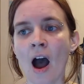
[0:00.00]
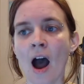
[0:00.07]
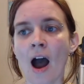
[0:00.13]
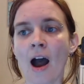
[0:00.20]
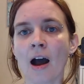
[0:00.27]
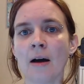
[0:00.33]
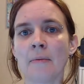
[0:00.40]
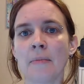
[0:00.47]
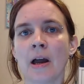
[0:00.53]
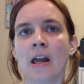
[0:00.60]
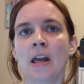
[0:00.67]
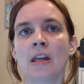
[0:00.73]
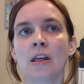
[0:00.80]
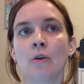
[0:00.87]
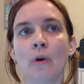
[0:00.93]

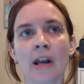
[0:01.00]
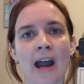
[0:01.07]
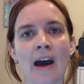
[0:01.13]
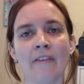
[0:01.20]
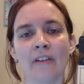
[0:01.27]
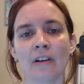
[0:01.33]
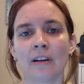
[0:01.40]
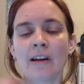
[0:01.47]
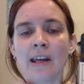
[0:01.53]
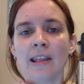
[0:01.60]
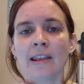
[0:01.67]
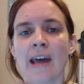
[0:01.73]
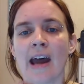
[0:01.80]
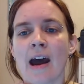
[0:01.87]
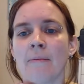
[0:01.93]
you want to have a look
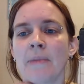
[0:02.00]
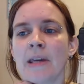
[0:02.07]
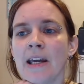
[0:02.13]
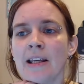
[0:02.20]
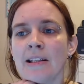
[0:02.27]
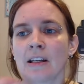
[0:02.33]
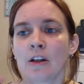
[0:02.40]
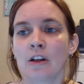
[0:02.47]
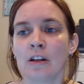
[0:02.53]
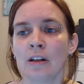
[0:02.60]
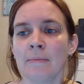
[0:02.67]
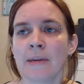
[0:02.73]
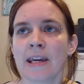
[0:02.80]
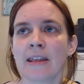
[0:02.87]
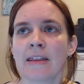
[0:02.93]
at that, because it
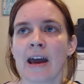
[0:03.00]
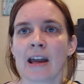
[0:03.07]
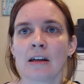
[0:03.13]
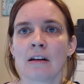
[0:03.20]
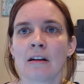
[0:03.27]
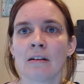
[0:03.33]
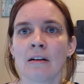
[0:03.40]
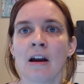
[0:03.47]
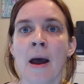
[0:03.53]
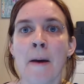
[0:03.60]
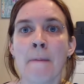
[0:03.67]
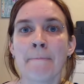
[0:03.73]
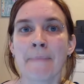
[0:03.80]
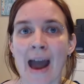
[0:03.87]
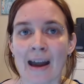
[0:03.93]
could be that your
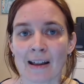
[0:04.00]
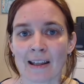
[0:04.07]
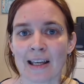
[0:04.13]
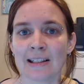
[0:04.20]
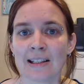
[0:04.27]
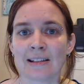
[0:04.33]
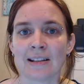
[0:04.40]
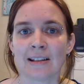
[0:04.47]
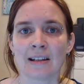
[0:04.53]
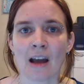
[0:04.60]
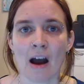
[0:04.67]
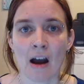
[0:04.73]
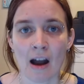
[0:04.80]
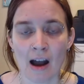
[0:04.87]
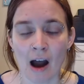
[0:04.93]
matte glaze is an
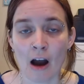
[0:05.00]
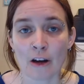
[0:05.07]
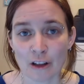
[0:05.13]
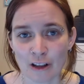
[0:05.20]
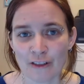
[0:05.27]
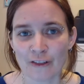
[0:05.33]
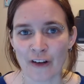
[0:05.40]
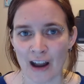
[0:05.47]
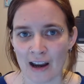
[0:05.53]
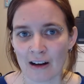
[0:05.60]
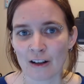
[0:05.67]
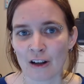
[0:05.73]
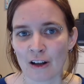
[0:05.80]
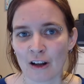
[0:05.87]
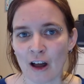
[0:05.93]

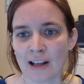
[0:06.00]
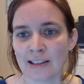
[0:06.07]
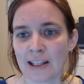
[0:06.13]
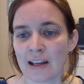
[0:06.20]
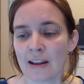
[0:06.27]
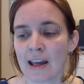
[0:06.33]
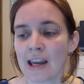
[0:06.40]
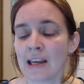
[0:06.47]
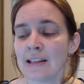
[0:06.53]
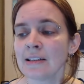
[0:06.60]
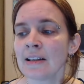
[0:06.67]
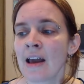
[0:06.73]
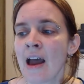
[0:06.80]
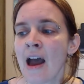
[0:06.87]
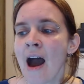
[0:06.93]
underfired glossy glaze.